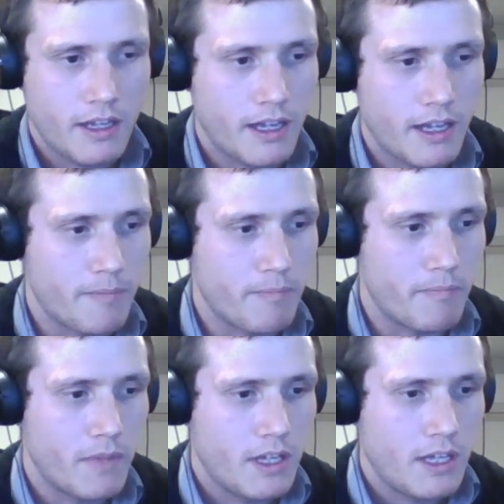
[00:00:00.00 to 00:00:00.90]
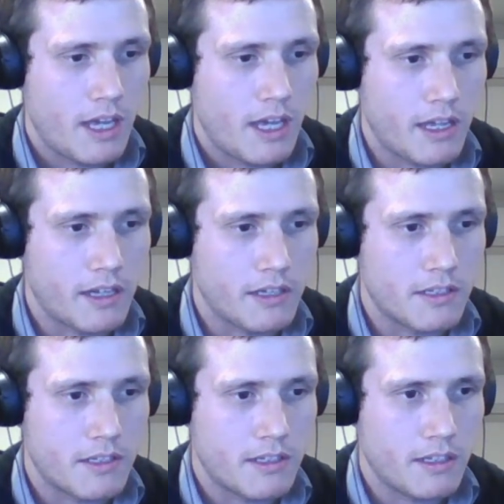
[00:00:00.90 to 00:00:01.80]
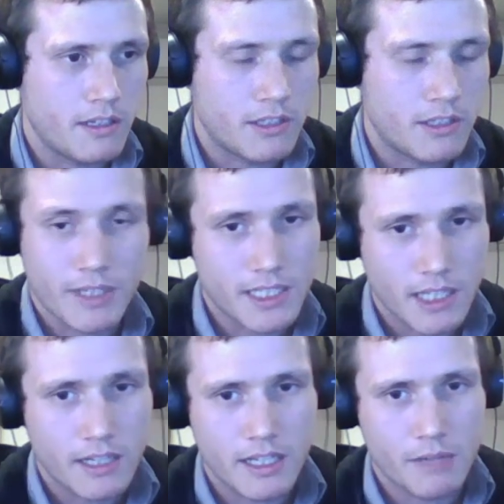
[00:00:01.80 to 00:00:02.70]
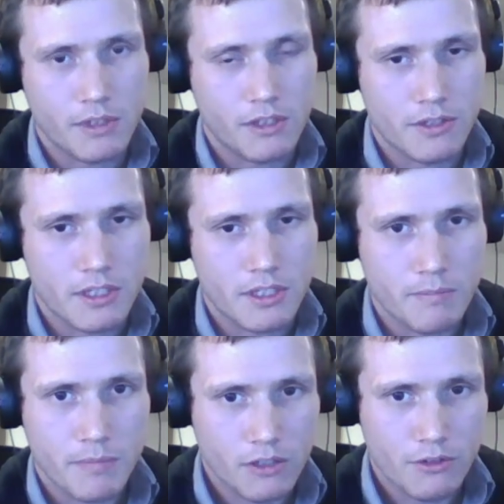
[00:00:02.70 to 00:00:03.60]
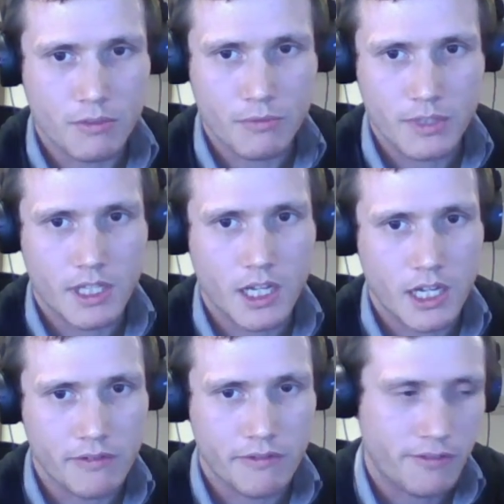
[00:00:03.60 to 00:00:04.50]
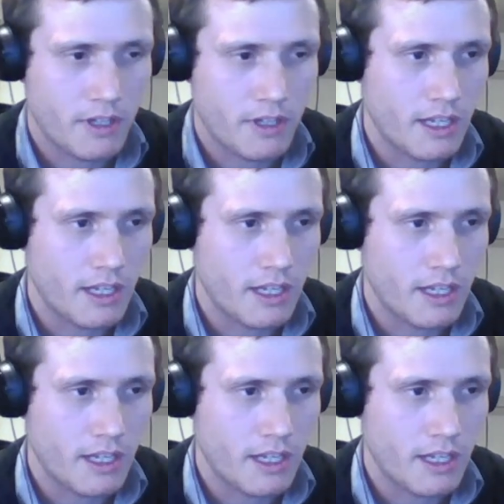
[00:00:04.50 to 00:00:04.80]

And so I started that with Lucent, but Lucent was kind of,